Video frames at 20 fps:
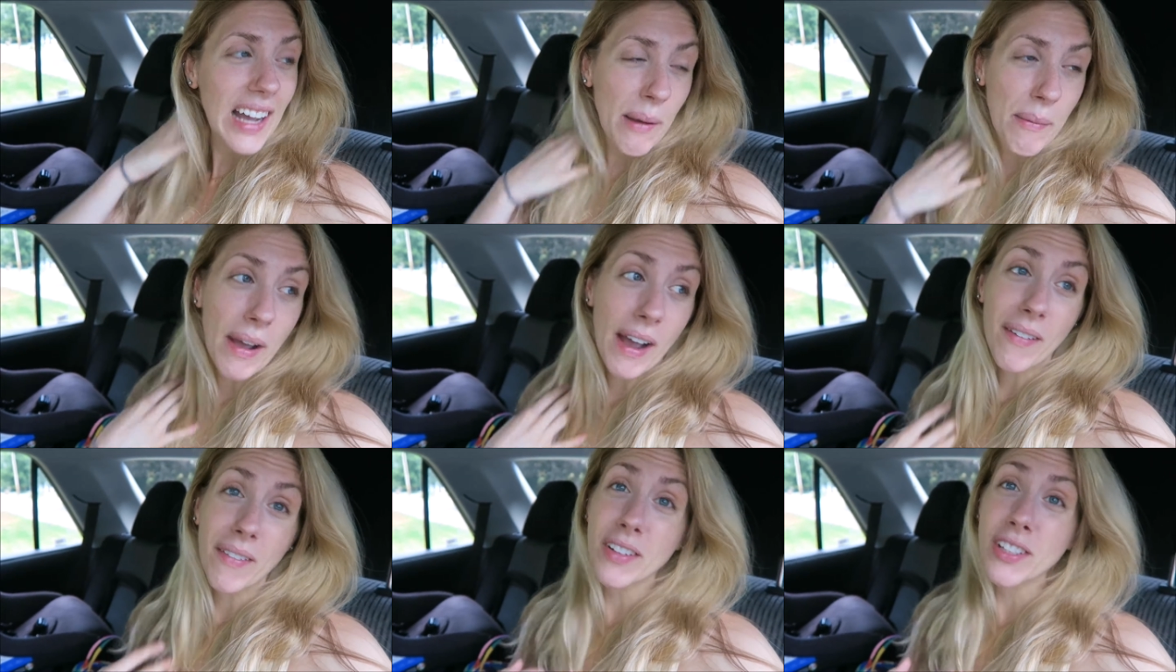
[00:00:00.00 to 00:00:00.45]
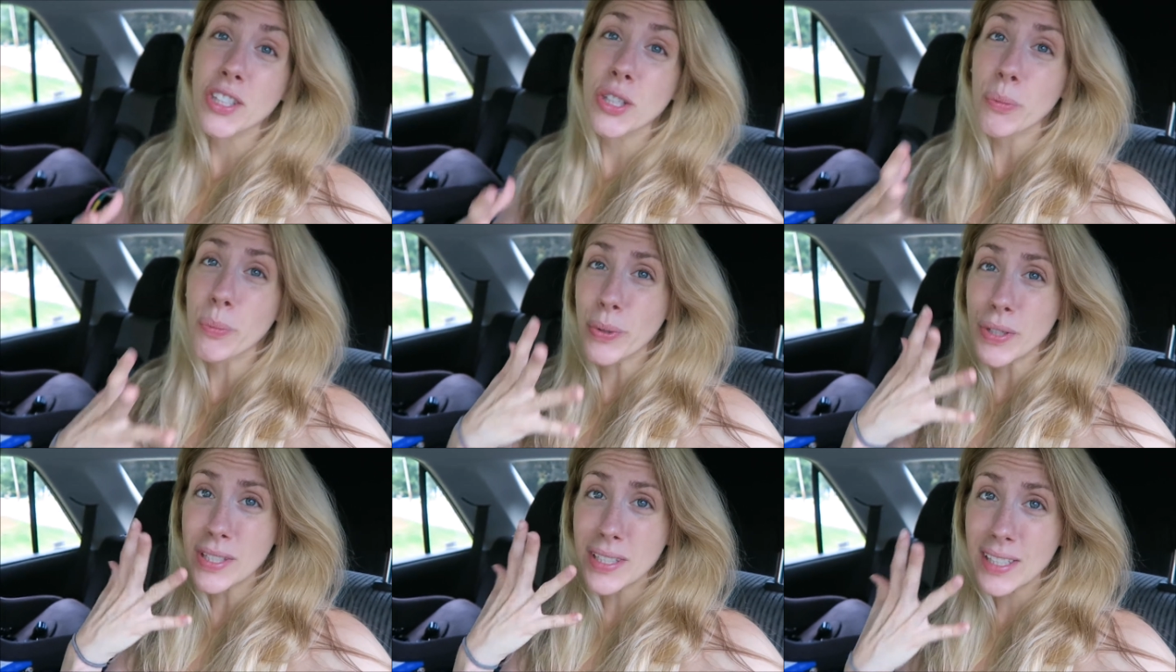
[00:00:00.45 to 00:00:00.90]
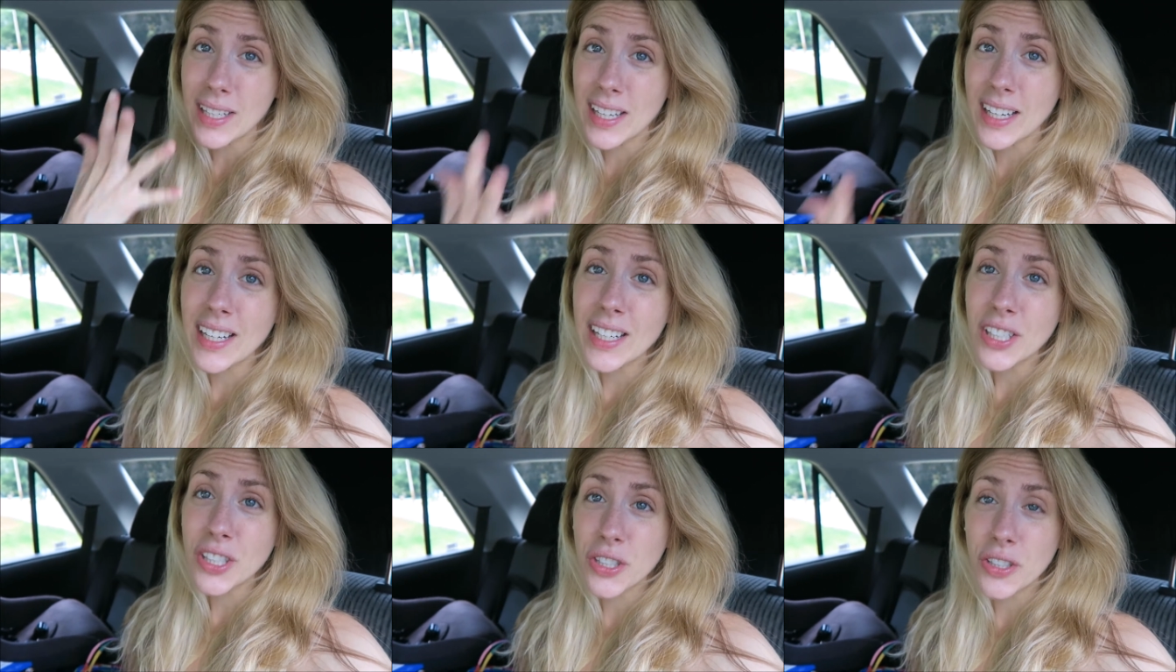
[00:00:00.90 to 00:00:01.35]
I'm having super skin
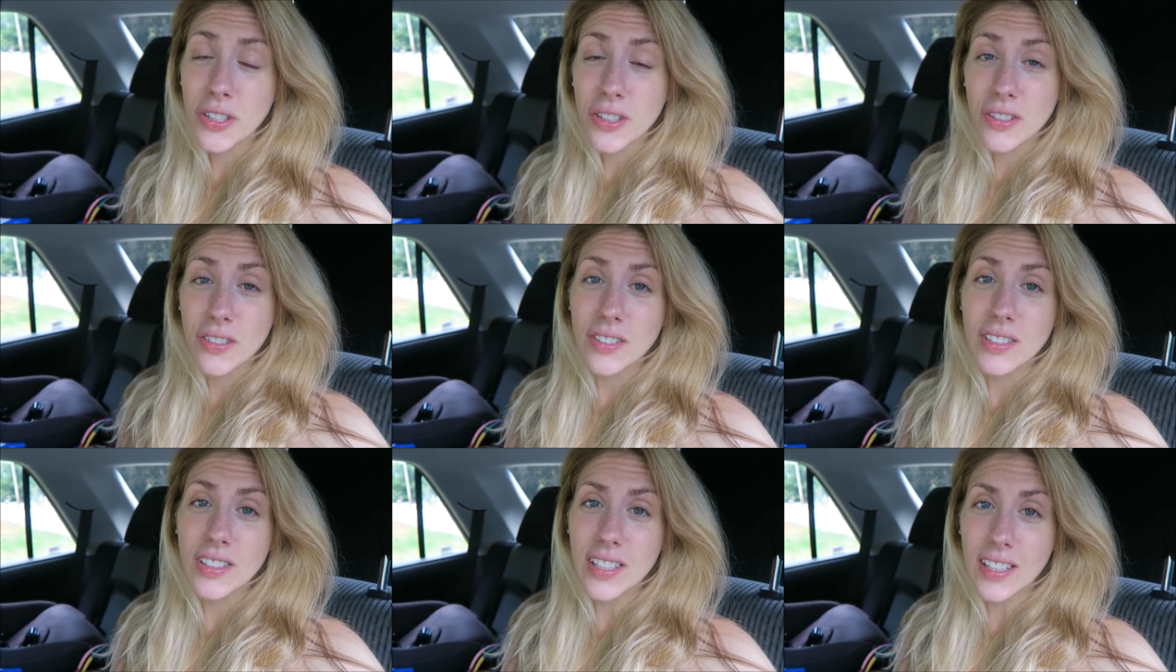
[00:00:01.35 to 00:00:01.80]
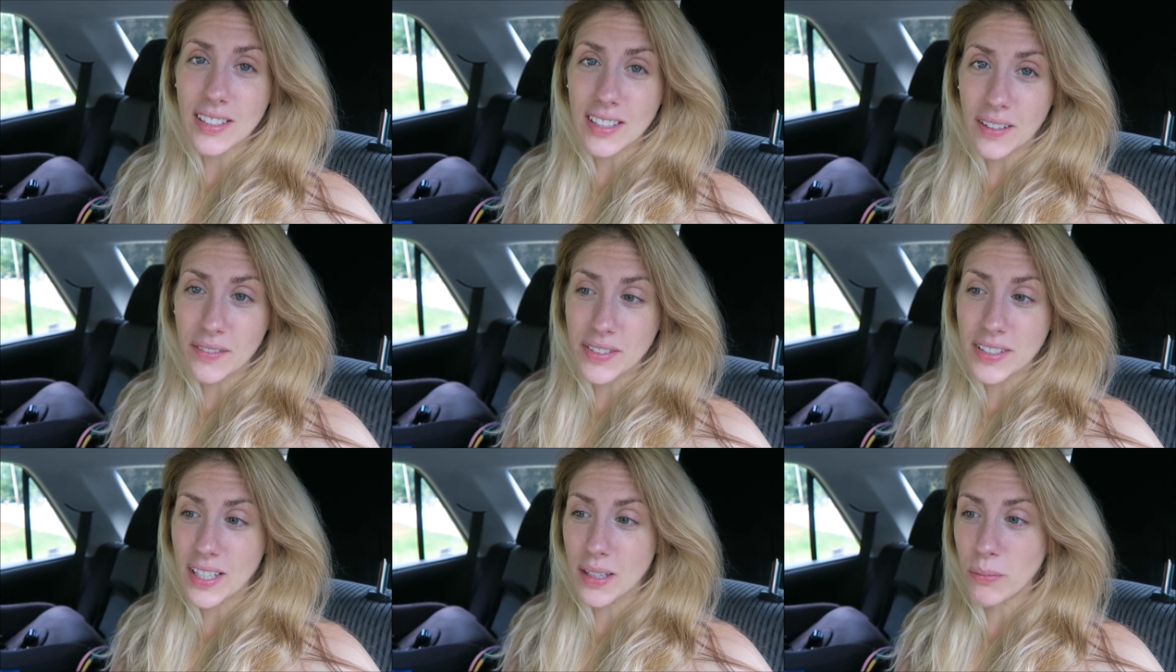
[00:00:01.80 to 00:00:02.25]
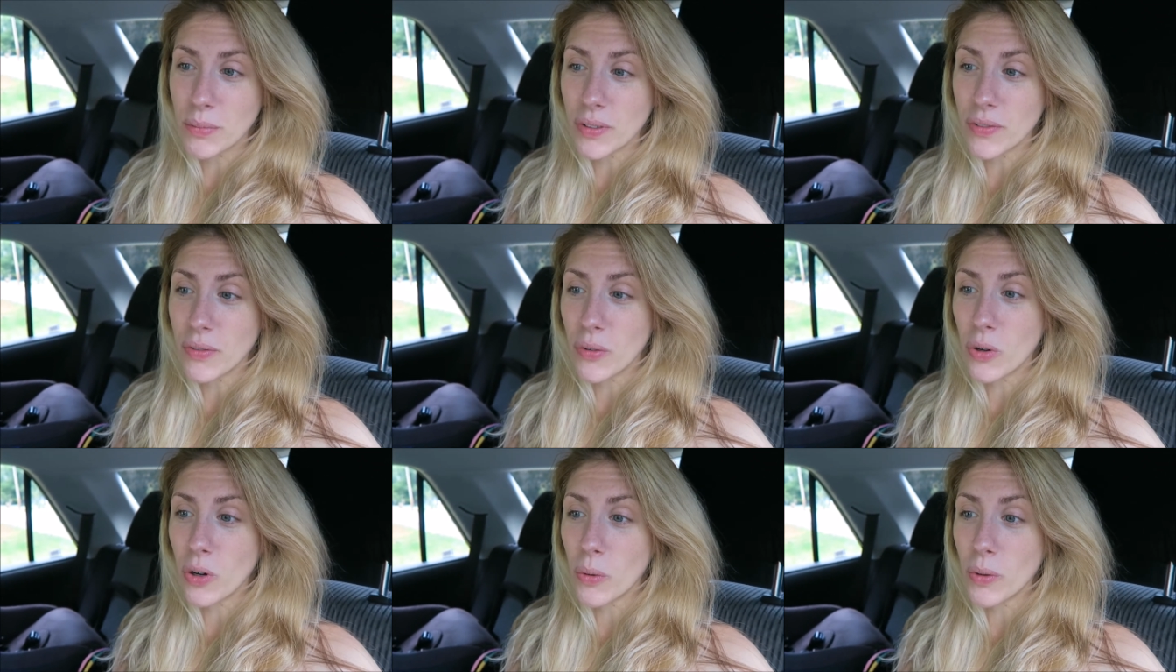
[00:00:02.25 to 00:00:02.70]
issues, as I've said
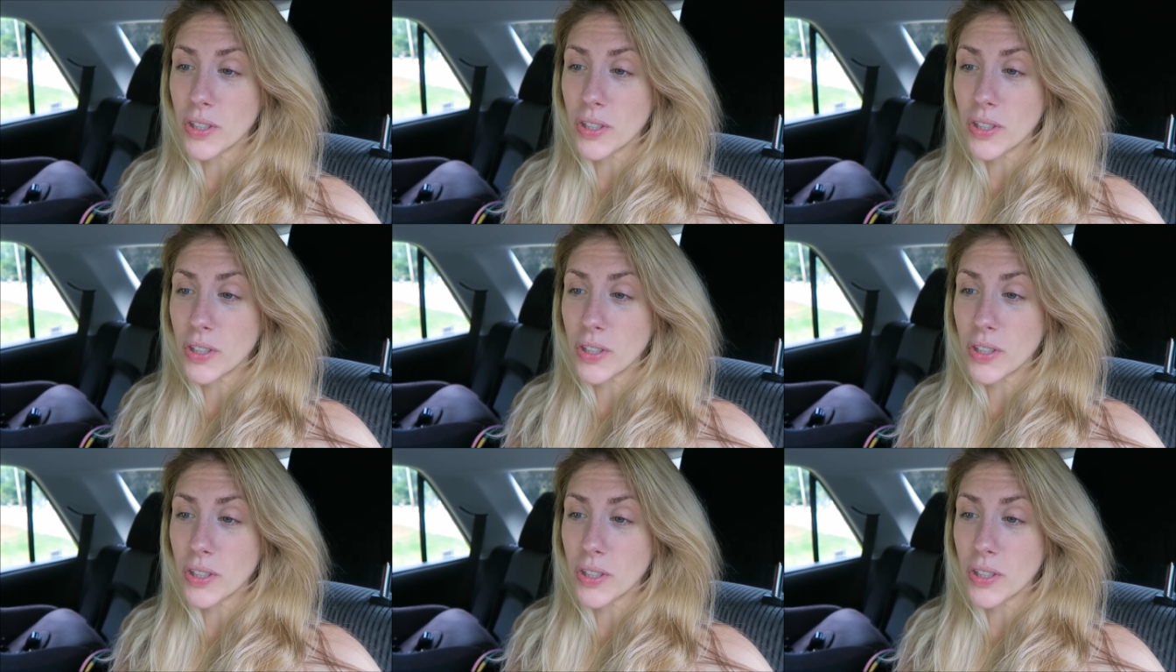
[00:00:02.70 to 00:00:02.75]
before,